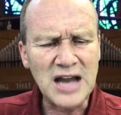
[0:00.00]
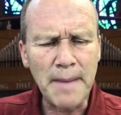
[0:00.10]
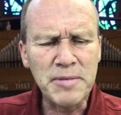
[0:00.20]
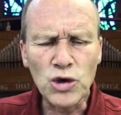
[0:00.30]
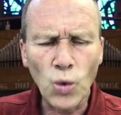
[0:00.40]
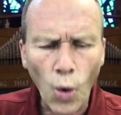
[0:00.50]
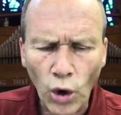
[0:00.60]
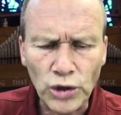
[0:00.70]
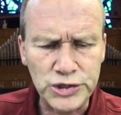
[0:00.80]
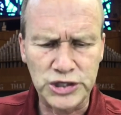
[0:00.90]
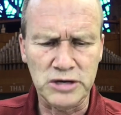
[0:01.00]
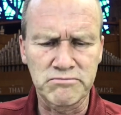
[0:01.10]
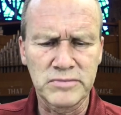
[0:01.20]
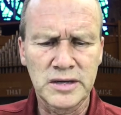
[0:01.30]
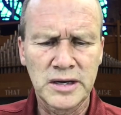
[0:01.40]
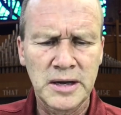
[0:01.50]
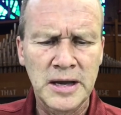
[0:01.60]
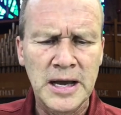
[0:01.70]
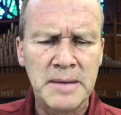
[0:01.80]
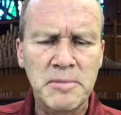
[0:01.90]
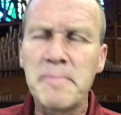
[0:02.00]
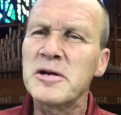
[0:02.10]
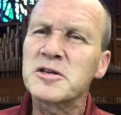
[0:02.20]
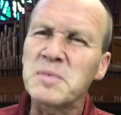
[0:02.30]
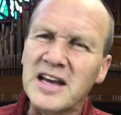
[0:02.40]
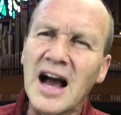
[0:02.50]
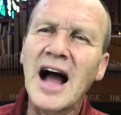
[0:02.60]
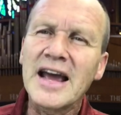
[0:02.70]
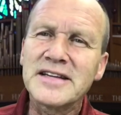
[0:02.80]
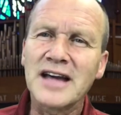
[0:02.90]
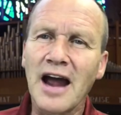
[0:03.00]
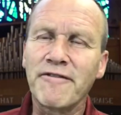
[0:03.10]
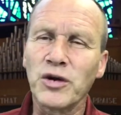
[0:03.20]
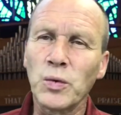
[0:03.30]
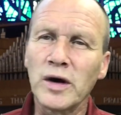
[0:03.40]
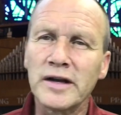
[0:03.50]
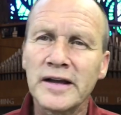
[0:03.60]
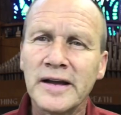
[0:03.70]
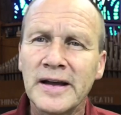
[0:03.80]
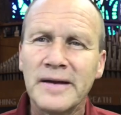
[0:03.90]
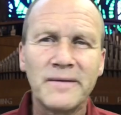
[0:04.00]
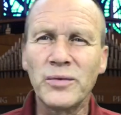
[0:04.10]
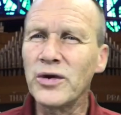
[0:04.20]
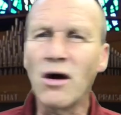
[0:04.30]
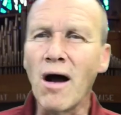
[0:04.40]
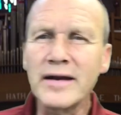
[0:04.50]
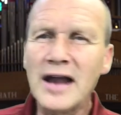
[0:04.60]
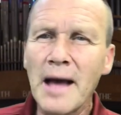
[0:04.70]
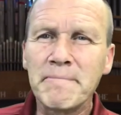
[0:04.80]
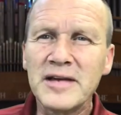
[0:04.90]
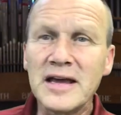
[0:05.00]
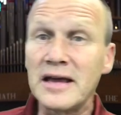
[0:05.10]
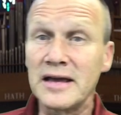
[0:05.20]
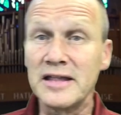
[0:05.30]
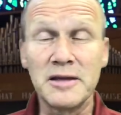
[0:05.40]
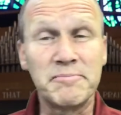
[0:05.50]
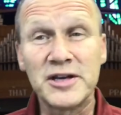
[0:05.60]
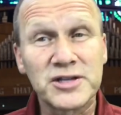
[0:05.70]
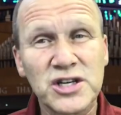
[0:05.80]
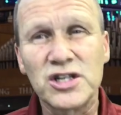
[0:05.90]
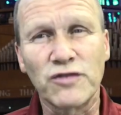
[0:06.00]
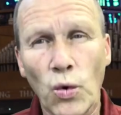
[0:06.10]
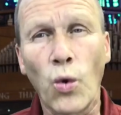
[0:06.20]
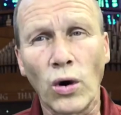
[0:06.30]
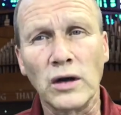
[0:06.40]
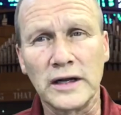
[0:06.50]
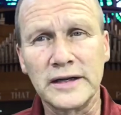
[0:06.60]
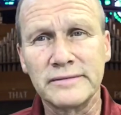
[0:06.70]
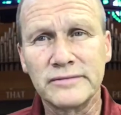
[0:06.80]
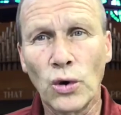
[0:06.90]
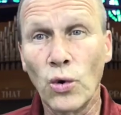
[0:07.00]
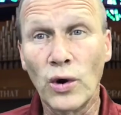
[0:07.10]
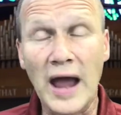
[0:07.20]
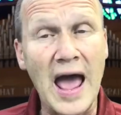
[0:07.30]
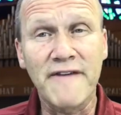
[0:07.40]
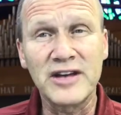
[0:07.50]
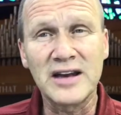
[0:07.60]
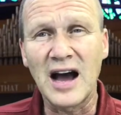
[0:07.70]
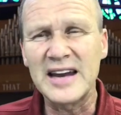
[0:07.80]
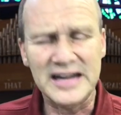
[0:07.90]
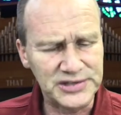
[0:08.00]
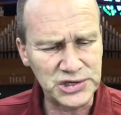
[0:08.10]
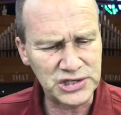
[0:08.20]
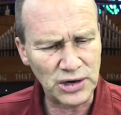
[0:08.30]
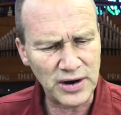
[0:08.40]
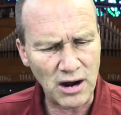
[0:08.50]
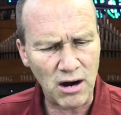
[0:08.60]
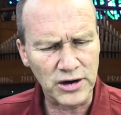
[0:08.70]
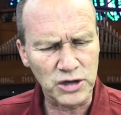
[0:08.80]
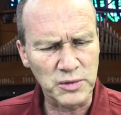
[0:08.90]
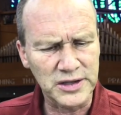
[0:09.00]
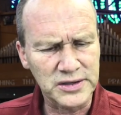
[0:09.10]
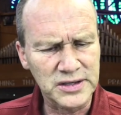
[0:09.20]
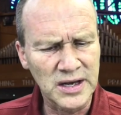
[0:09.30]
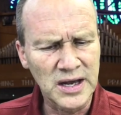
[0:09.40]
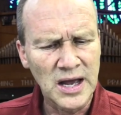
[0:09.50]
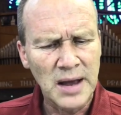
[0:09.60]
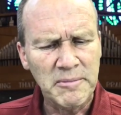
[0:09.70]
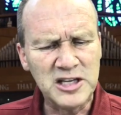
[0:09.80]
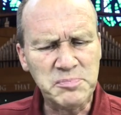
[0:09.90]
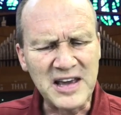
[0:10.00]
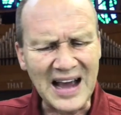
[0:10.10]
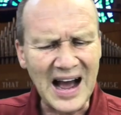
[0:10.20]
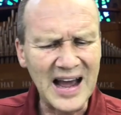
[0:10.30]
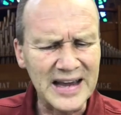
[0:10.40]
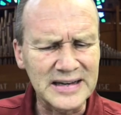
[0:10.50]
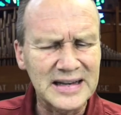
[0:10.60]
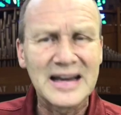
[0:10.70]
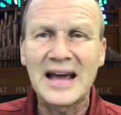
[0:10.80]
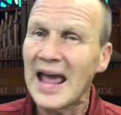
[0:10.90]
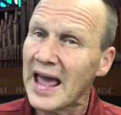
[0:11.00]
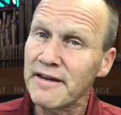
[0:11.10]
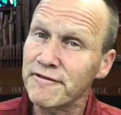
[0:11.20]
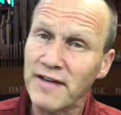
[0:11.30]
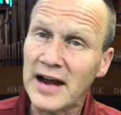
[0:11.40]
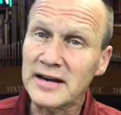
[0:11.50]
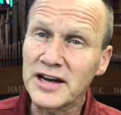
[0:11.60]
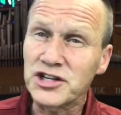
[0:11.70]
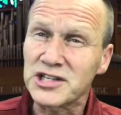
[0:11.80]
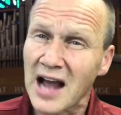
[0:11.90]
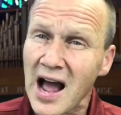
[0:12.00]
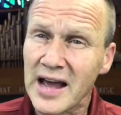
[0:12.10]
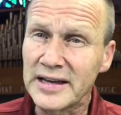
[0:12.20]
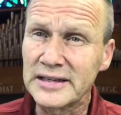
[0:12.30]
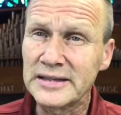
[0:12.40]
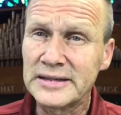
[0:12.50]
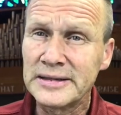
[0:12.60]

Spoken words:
not be quarrelsome, but must be kind to everyone. We ought not be in the business of quarreling or having unnecessary arguments. Must be kind, and in fact, not just kind,